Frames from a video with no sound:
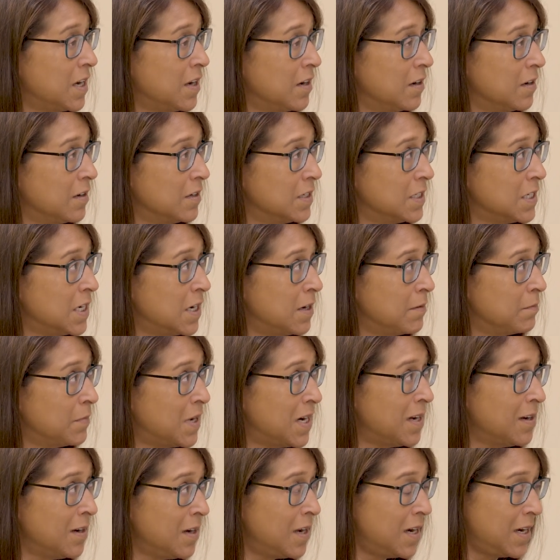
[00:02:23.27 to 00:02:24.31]
And
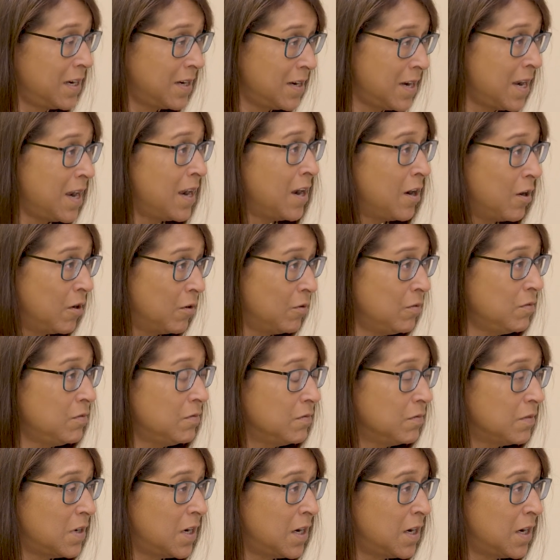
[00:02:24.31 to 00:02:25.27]
unlike now,